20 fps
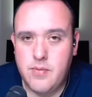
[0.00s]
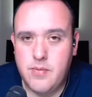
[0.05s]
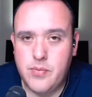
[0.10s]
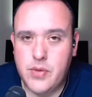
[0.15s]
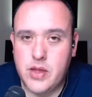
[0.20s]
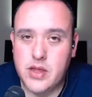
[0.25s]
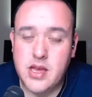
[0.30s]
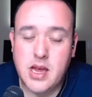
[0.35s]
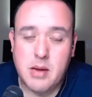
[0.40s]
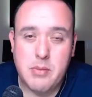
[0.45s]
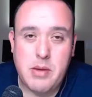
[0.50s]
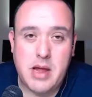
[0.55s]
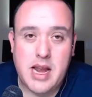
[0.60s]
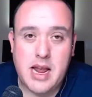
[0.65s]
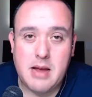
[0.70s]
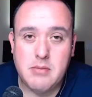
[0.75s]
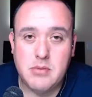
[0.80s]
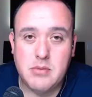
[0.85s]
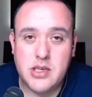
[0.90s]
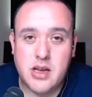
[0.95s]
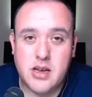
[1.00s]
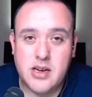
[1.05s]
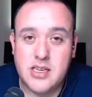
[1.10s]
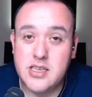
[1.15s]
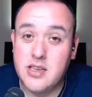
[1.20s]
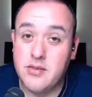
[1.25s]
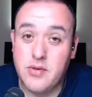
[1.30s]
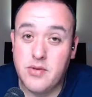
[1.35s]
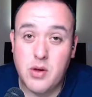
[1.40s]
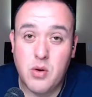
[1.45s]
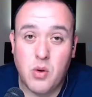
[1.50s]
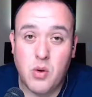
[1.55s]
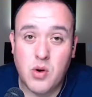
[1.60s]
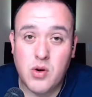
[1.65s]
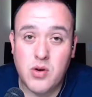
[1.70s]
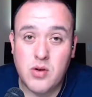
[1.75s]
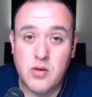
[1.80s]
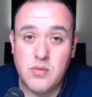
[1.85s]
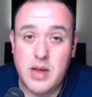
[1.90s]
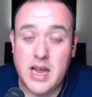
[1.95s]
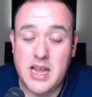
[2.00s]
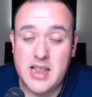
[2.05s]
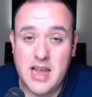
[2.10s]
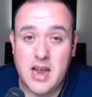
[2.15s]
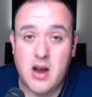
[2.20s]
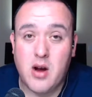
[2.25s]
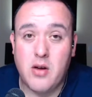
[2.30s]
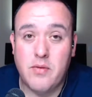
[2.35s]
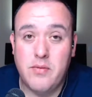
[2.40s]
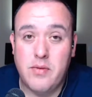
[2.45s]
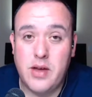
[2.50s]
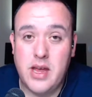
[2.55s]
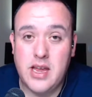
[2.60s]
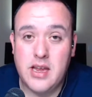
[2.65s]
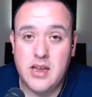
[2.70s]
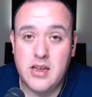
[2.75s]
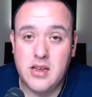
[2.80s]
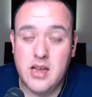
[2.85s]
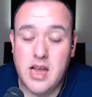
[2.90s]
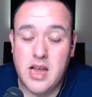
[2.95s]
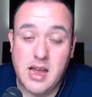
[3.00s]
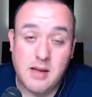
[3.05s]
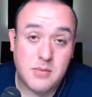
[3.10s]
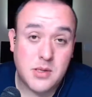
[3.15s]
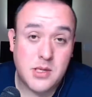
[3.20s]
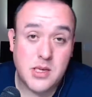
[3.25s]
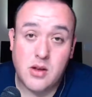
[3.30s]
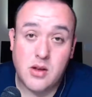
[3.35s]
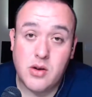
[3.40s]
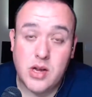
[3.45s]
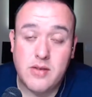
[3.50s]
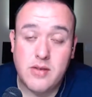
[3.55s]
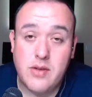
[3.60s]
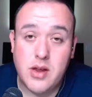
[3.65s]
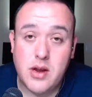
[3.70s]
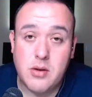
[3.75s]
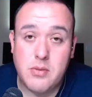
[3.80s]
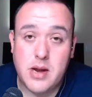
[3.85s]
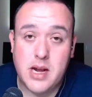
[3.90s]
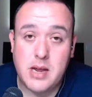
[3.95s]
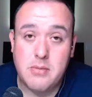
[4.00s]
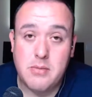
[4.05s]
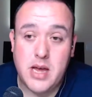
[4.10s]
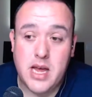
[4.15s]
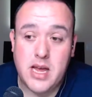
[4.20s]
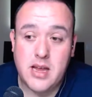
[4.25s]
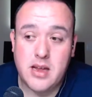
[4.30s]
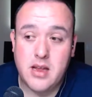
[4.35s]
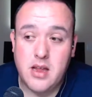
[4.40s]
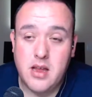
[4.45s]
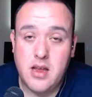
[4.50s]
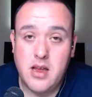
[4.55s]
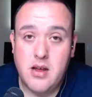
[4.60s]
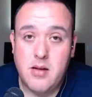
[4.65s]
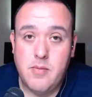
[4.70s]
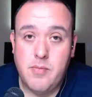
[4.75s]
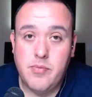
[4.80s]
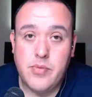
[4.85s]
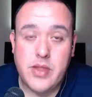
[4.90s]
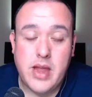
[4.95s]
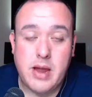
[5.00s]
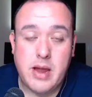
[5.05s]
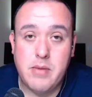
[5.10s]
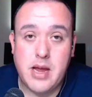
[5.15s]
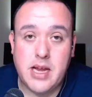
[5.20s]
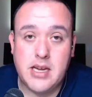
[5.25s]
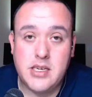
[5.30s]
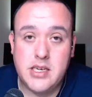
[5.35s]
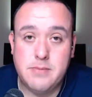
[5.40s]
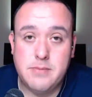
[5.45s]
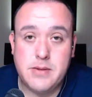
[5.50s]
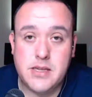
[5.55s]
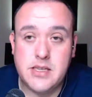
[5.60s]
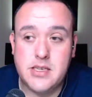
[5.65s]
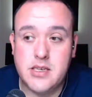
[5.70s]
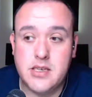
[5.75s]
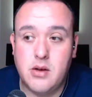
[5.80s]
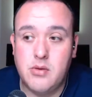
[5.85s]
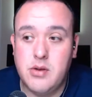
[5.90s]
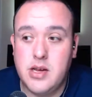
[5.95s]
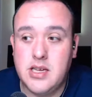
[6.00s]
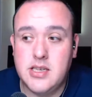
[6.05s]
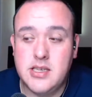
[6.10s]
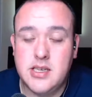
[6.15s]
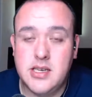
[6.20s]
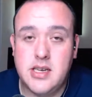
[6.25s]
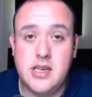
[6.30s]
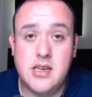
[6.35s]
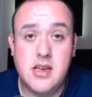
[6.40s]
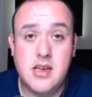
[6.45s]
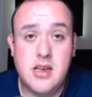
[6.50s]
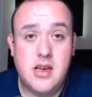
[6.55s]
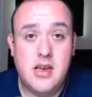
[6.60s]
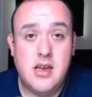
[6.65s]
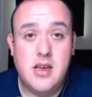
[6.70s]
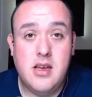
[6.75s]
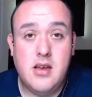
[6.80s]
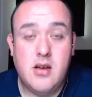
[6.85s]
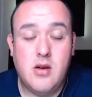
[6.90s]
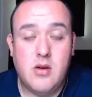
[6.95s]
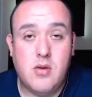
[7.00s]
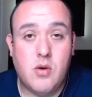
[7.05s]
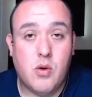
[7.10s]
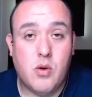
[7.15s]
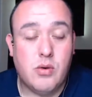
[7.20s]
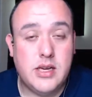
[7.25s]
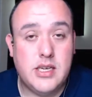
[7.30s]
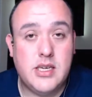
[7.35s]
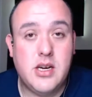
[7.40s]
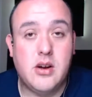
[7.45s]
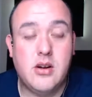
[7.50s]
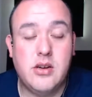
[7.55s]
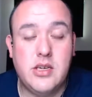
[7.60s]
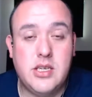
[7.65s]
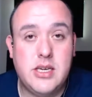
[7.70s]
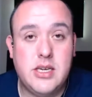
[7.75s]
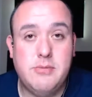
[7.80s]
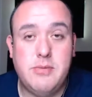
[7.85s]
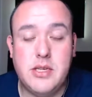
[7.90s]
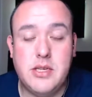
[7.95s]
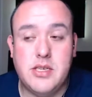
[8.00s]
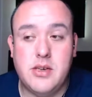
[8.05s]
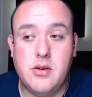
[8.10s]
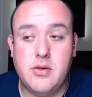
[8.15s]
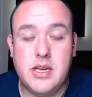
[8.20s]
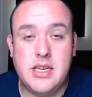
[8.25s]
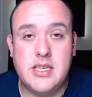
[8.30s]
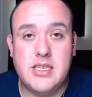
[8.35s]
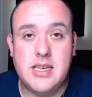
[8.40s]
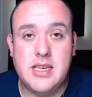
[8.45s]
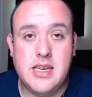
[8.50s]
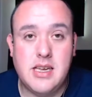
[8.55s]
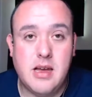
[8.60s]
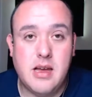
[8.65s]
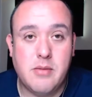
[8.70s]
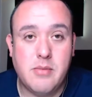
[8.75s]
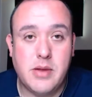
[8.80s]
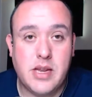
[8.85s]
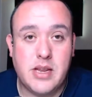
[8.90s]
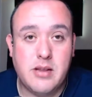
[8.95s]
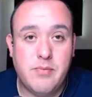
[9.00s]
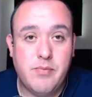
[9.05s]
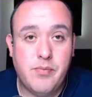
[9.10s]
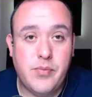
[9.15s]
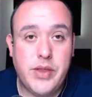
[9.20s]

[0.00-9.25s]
the thing about Amazon is if you order them and they are fake, Amazon will give you your money back. They make shipping so easy, or return shipping so easy. I mean,